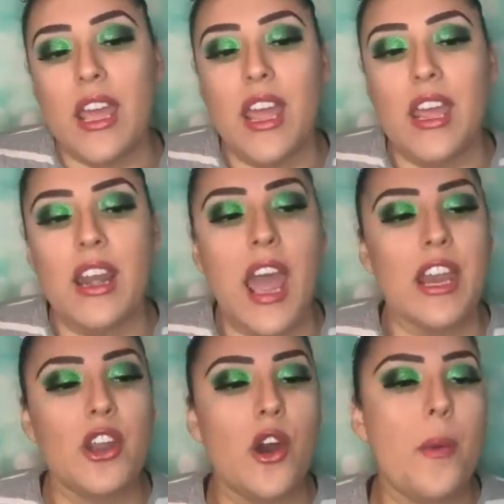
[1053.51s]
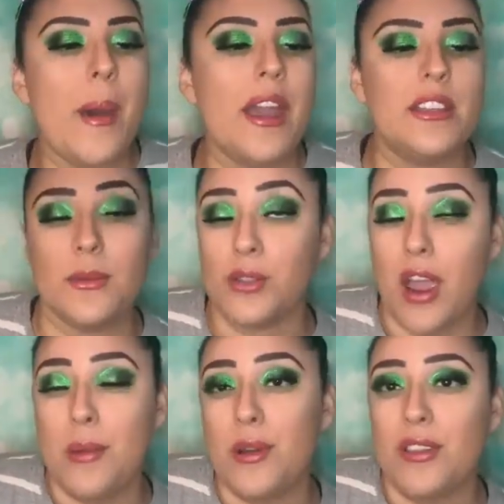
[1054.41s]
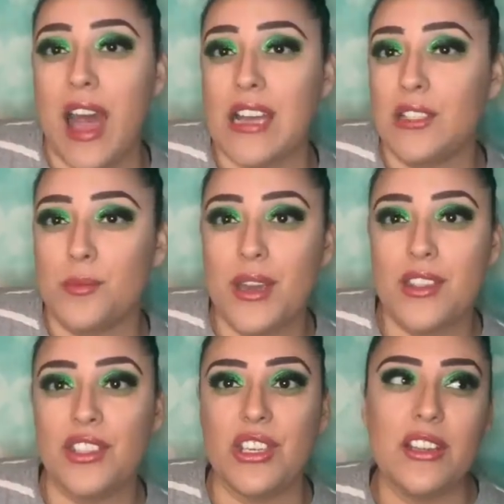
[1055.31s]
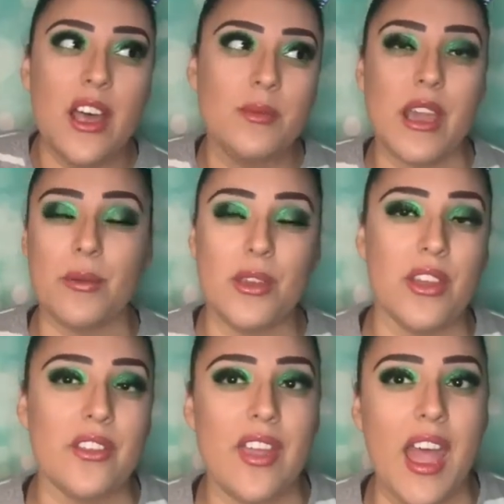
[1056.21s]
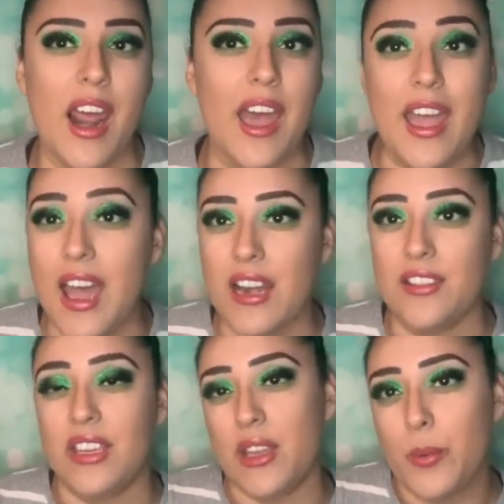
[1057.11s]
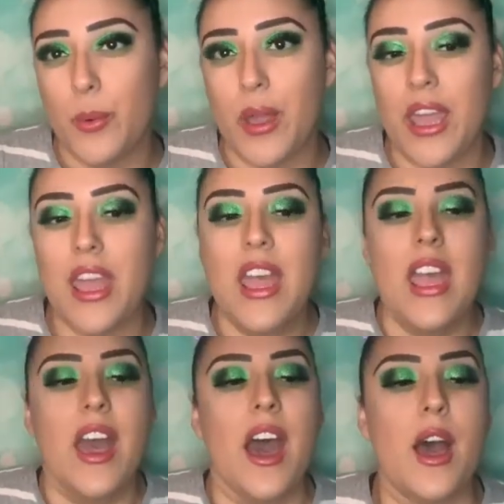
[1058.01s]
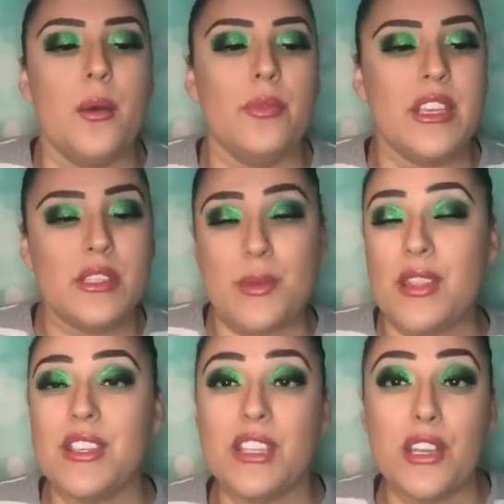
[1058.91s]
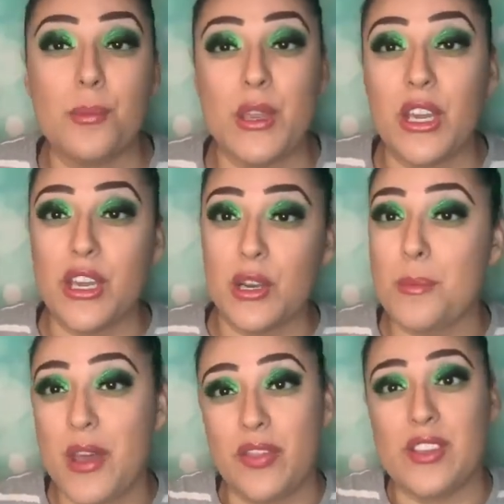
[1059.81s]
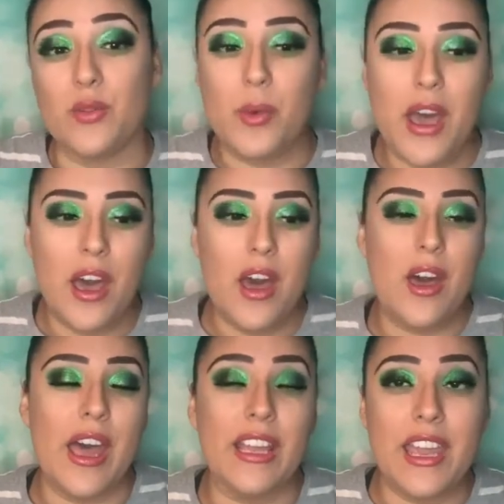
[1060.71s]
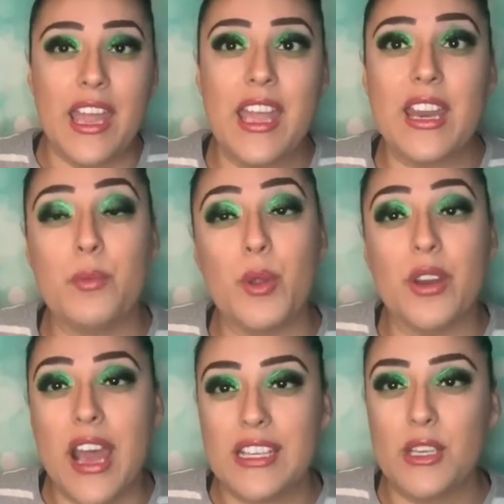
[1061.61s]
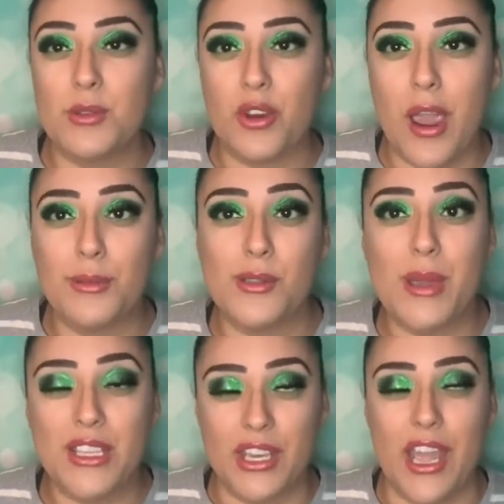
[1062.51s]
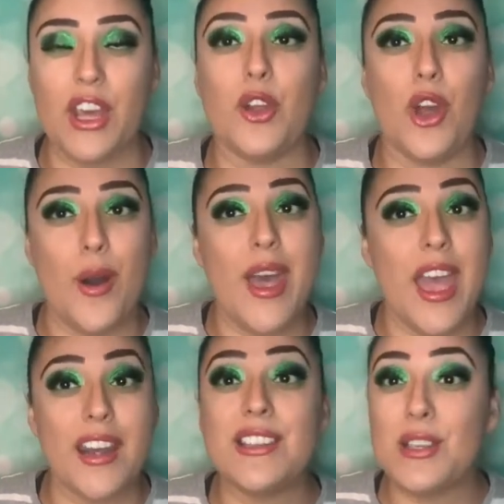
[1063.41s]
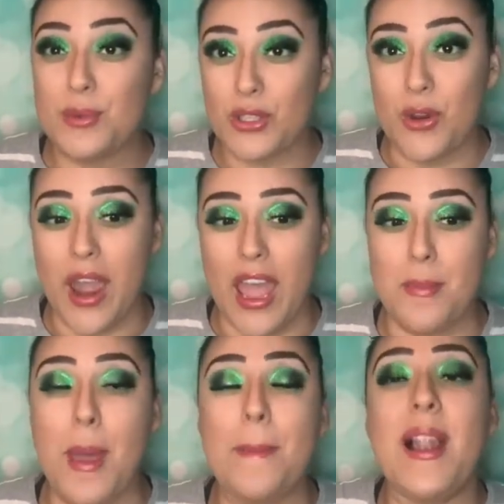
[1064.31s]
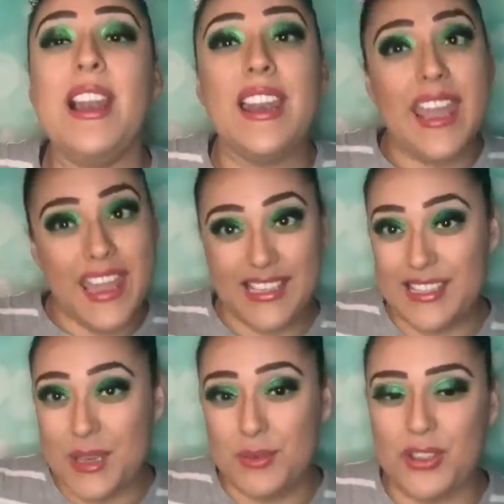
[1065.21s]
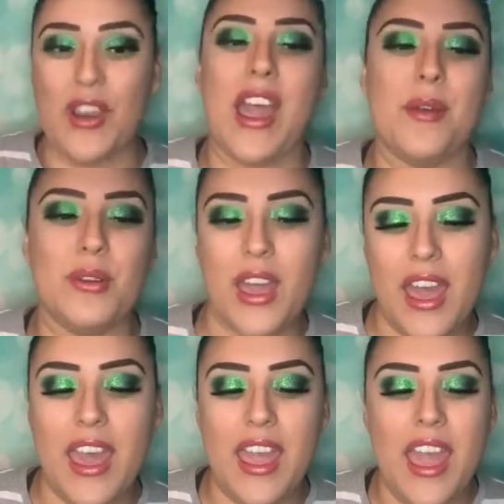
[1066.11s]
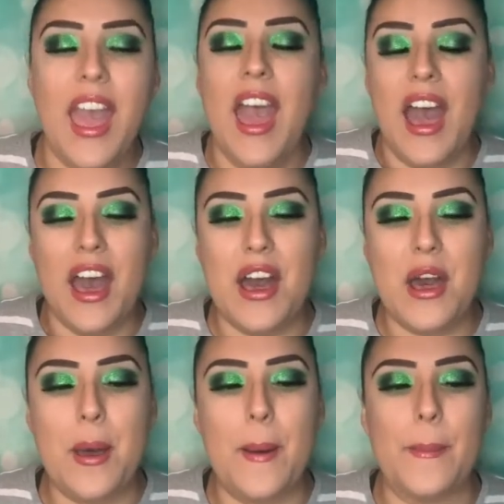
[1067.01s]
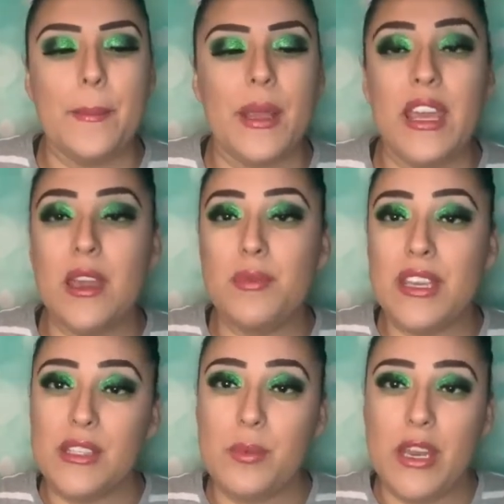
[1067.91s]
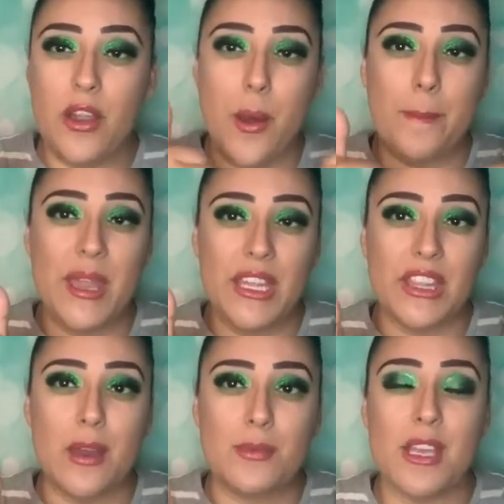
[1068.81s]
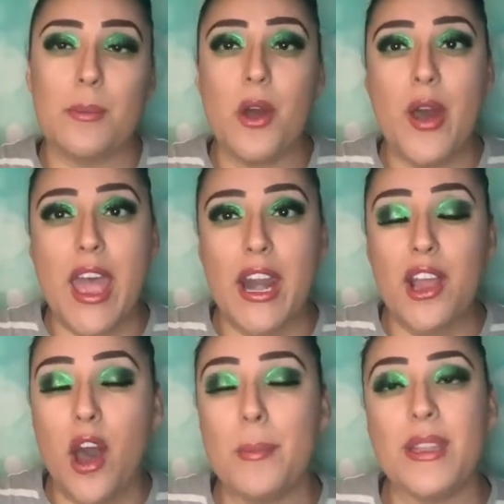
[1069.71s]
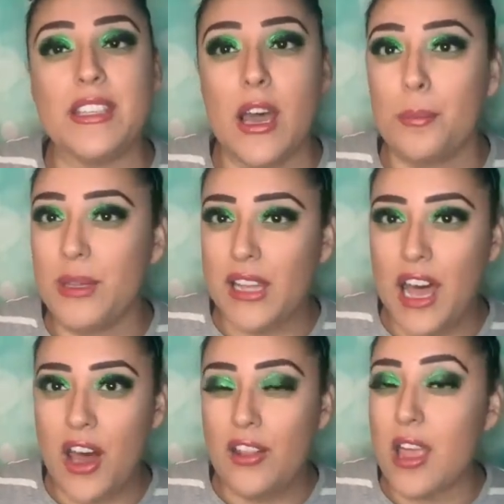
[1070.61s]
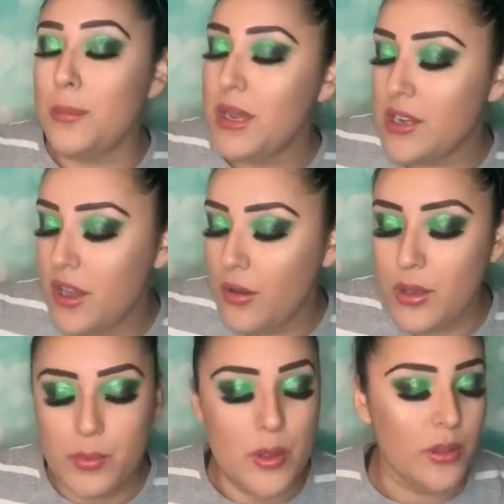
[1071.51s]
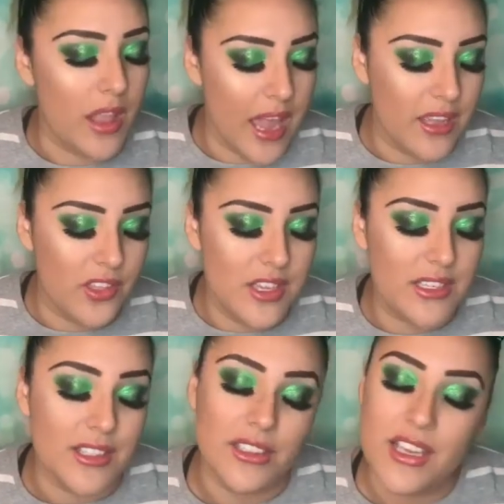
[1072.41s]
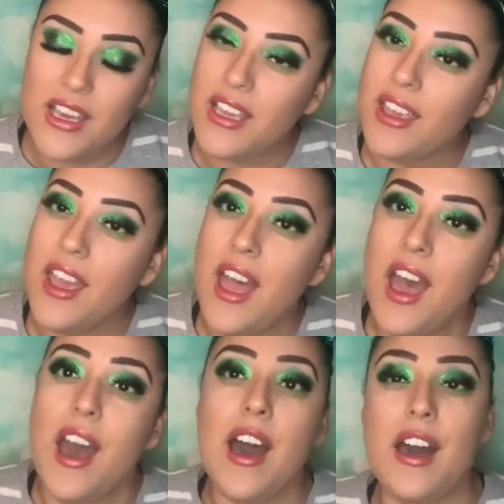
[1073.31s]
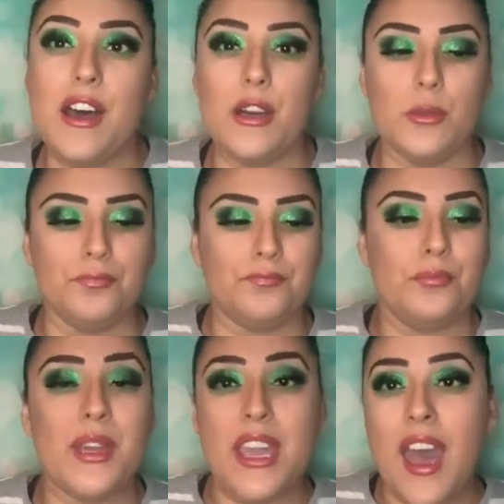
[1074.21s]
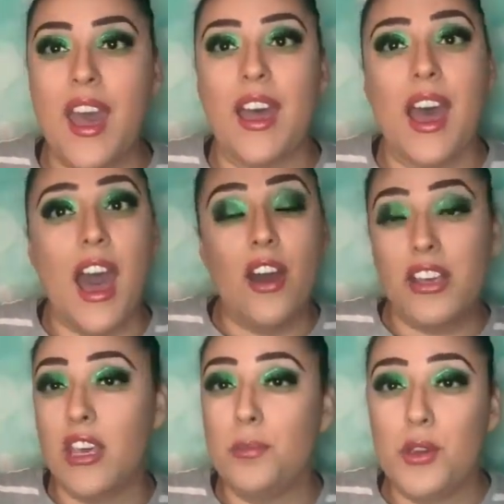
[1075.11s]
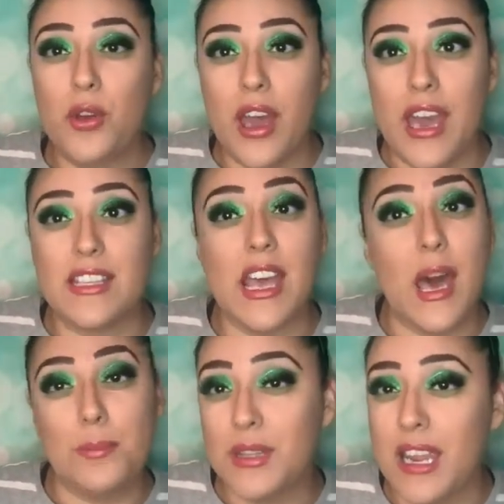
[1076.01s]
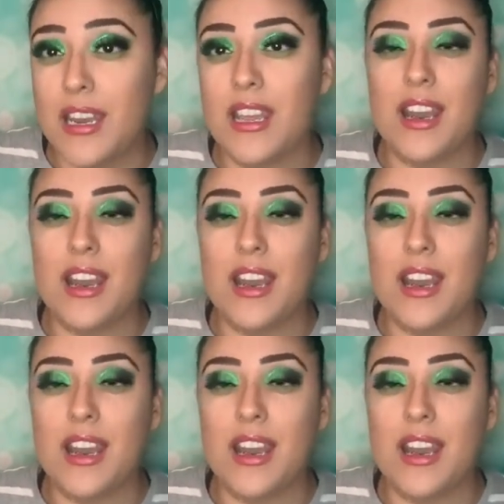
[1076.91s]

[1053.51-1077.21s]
And I know my subscriber last month, she loved everything that I had in the giveaway. This month is going to be a good month as well. Again, if you're not subscribed to my channel, go ahead and subscribe. Please subscribe, okay? Give this video a big thumbs up. Go ahead and comment down below. Let me know if you like this look. But yeah, I'll keep you guys updated.